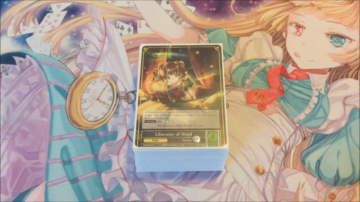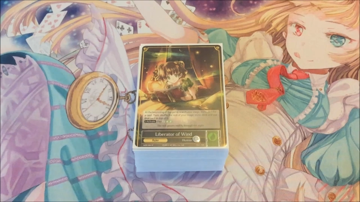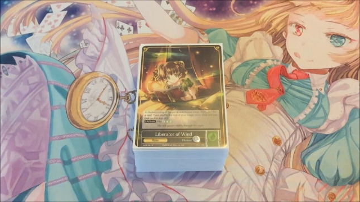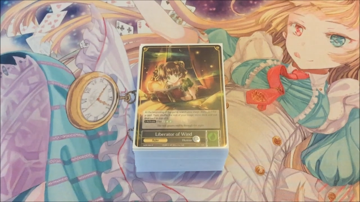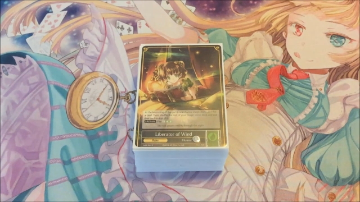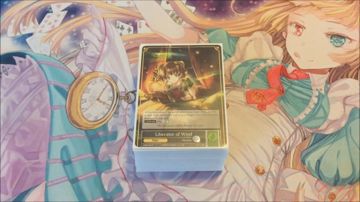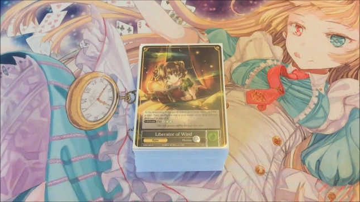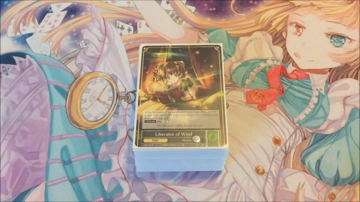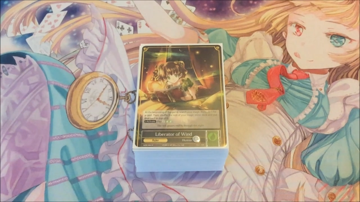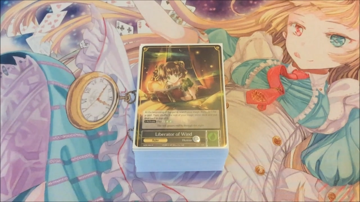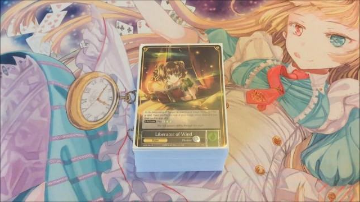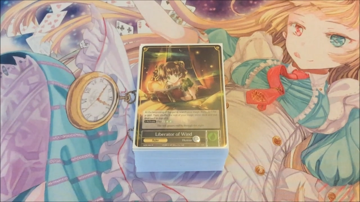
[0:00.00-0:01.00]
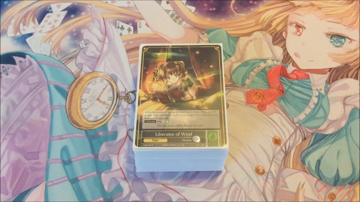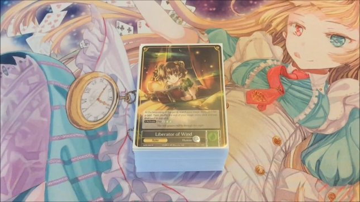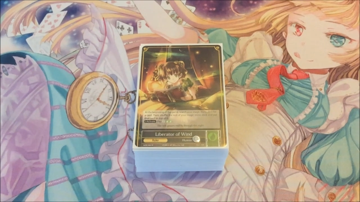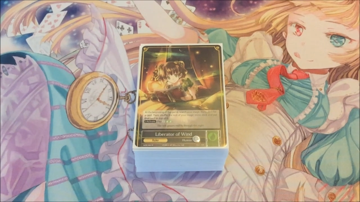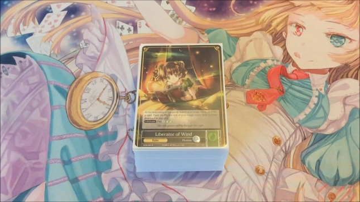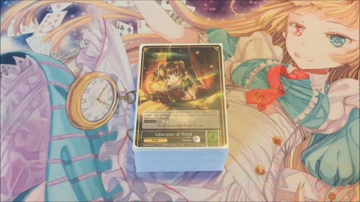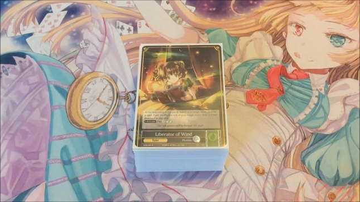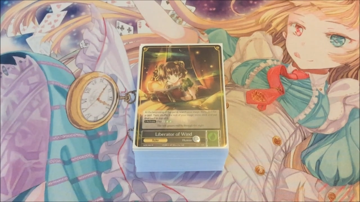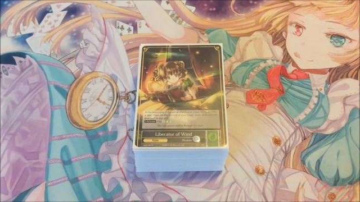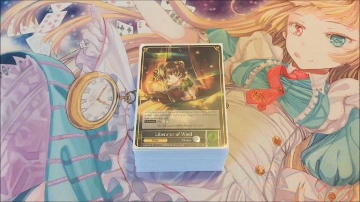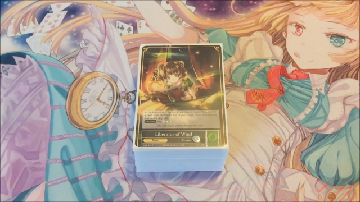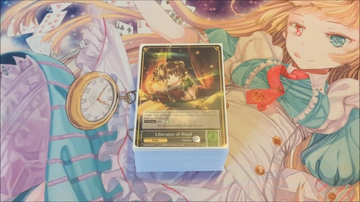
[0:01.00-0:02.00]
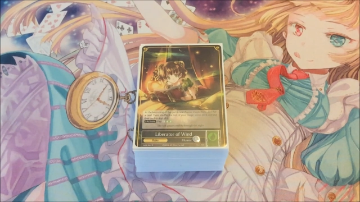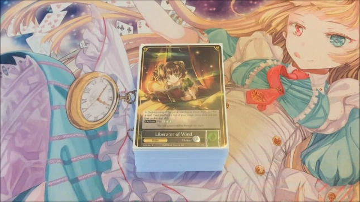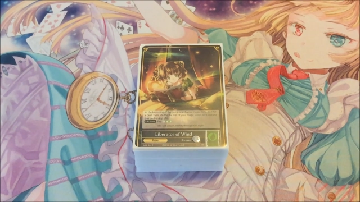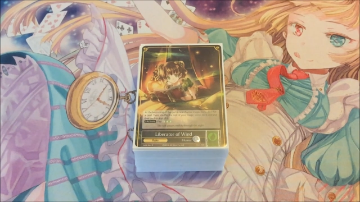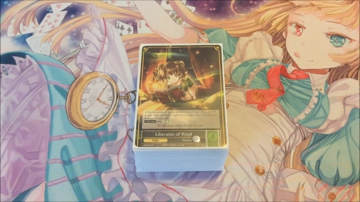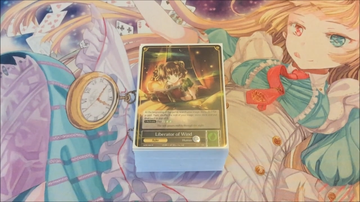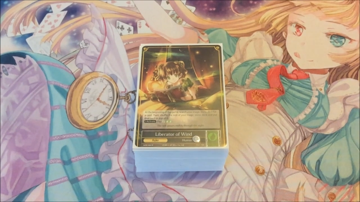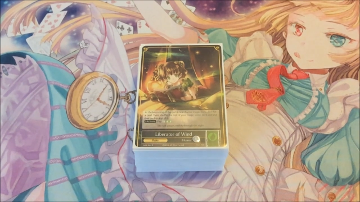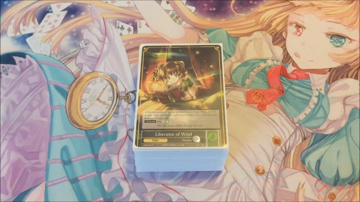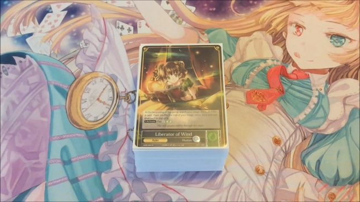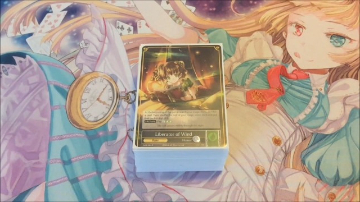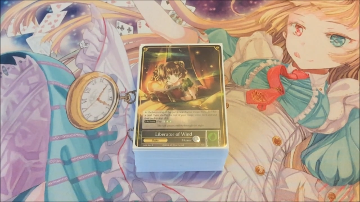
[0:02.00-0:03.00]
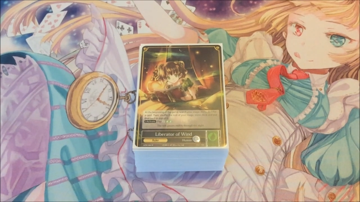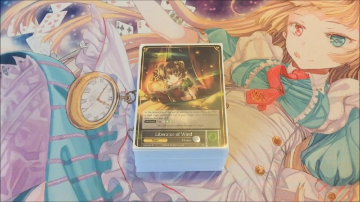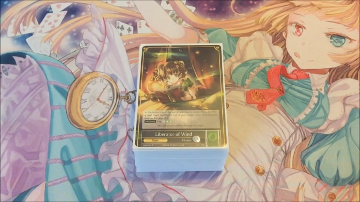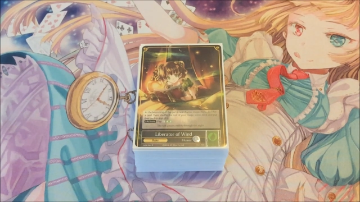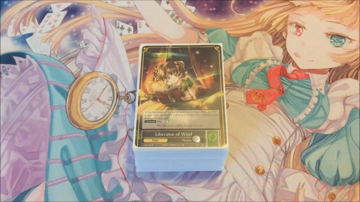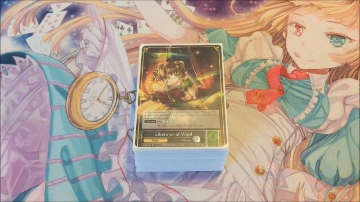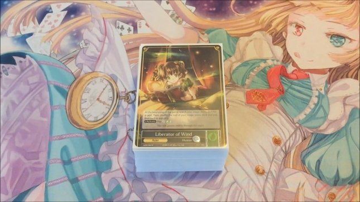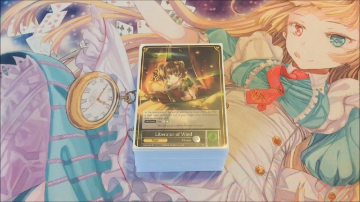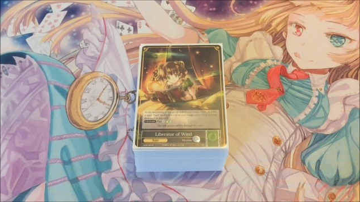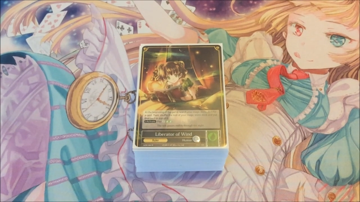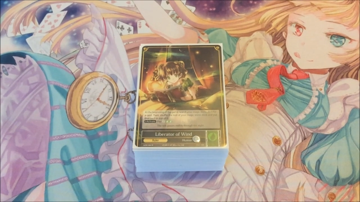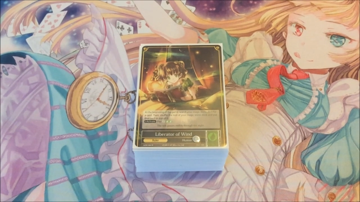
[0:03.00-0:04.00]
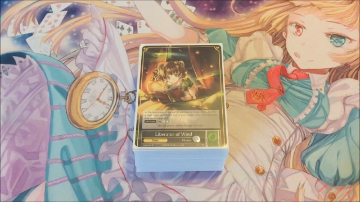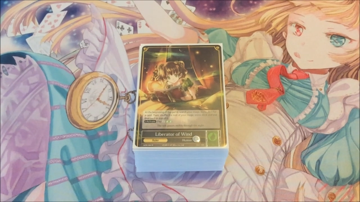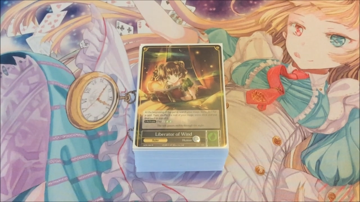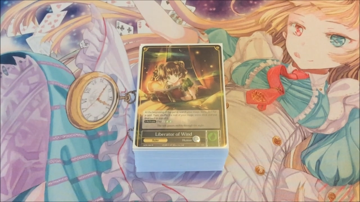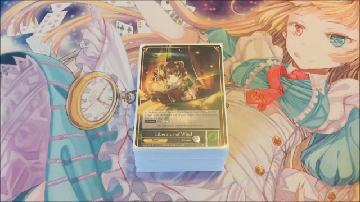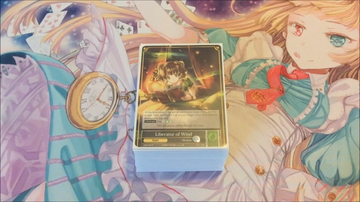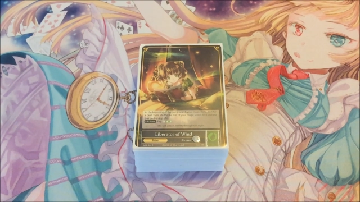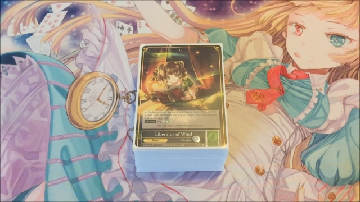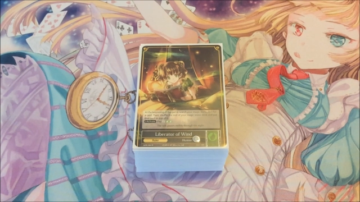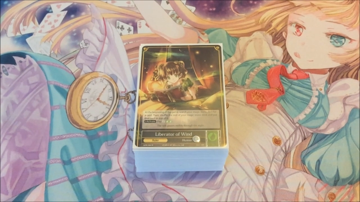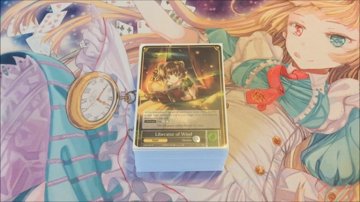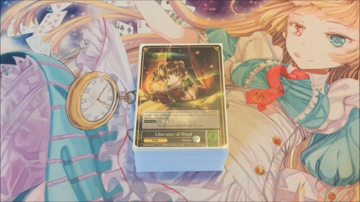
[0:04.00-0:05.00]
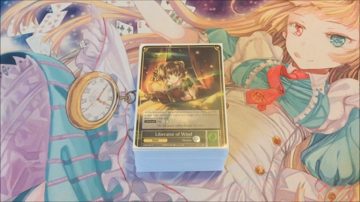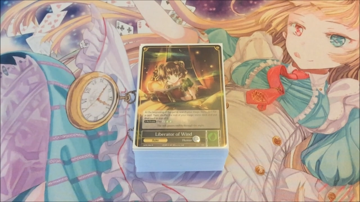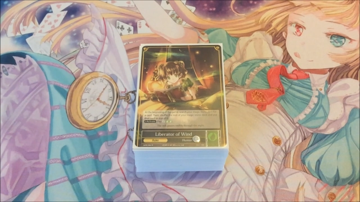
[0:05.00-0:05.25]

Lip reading: [unreadable: no face in view]